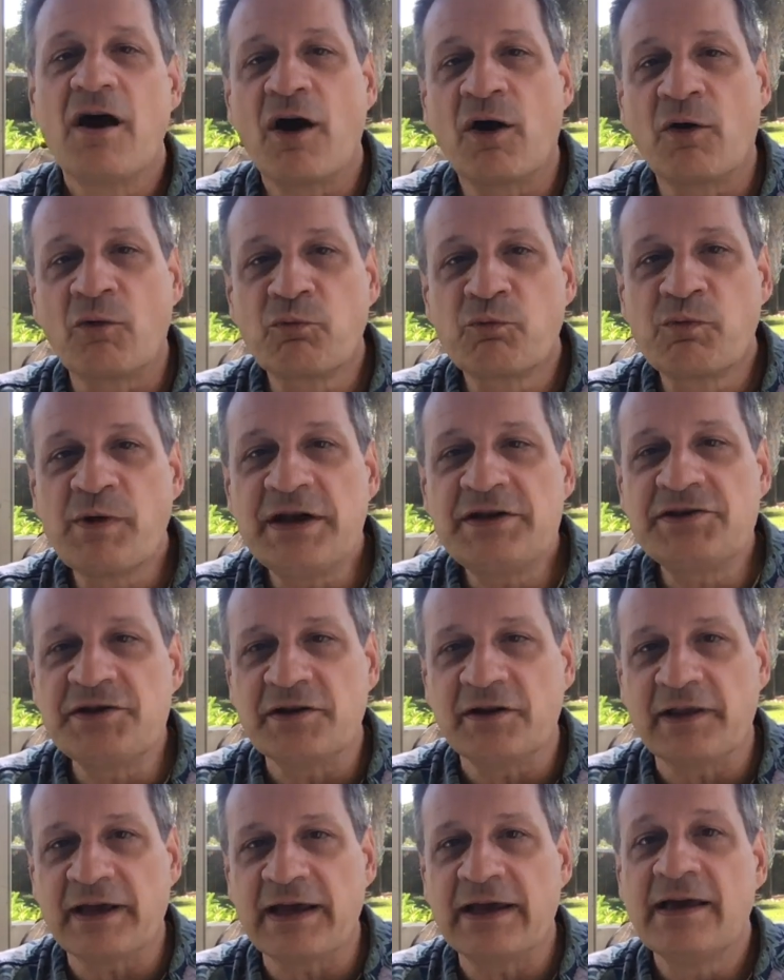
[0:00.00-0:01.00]

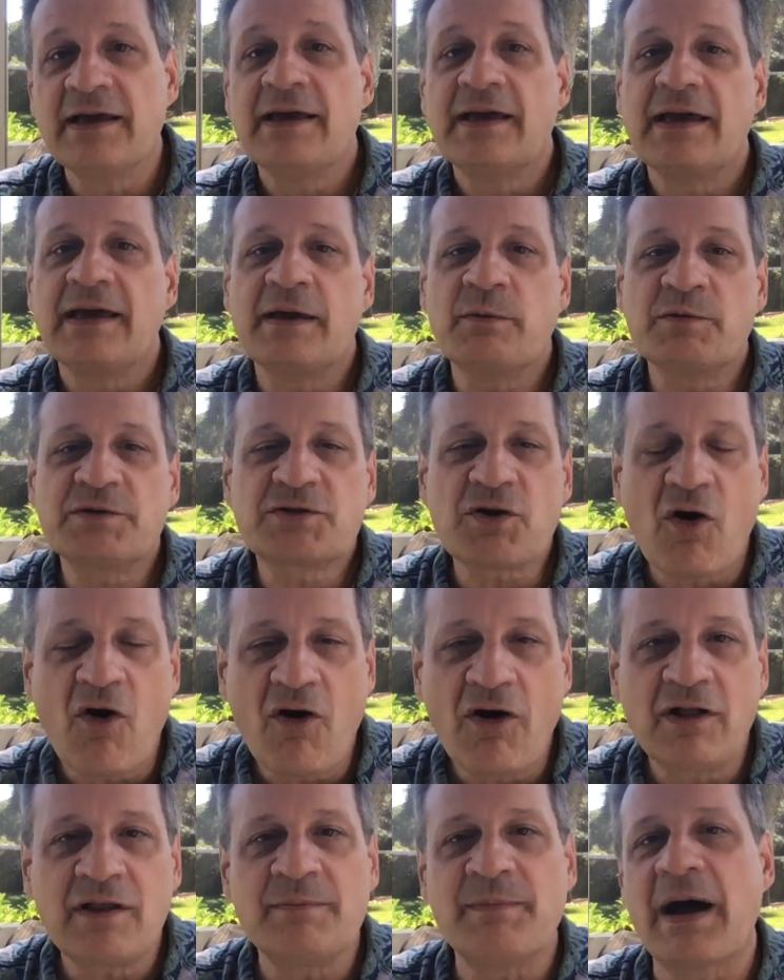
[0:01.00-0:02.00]
Originally, it was
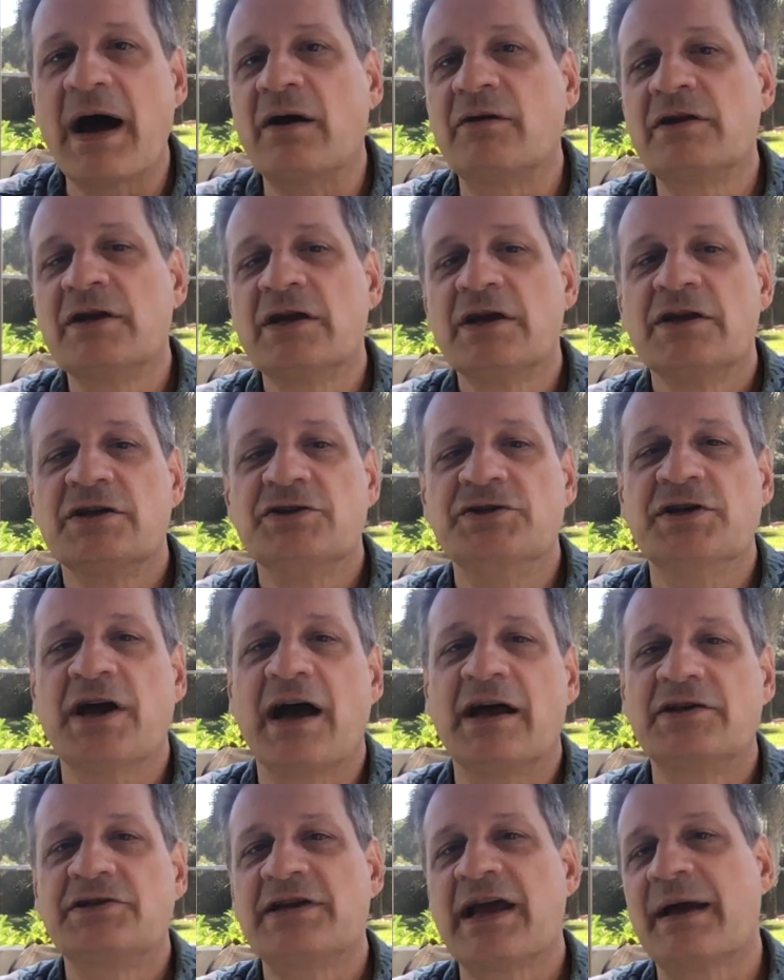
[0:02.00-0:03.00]
all about
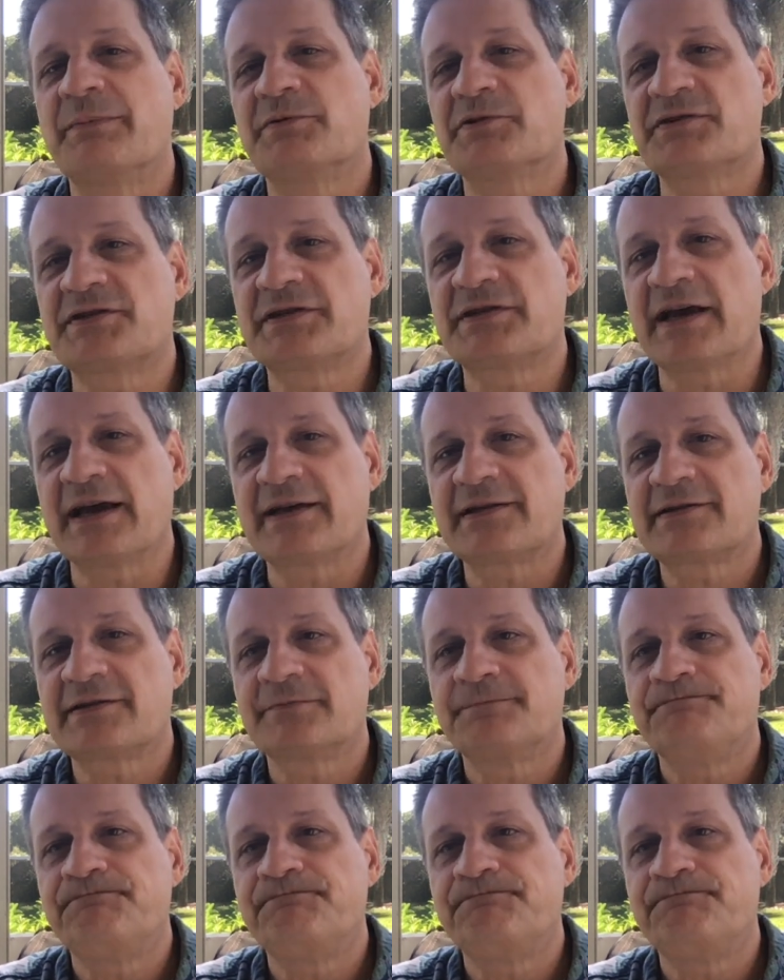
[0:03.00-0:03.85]
John chapter 6.